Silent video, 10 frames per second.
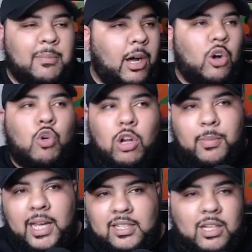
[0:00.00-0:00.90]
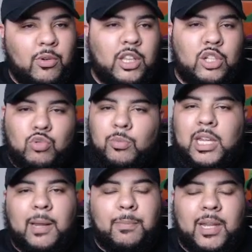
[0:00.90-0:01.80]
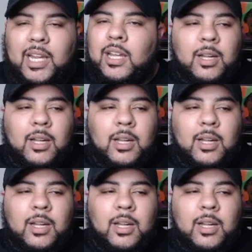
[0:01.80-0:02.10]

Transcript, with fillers: All quarterbacks that were in this room can't play.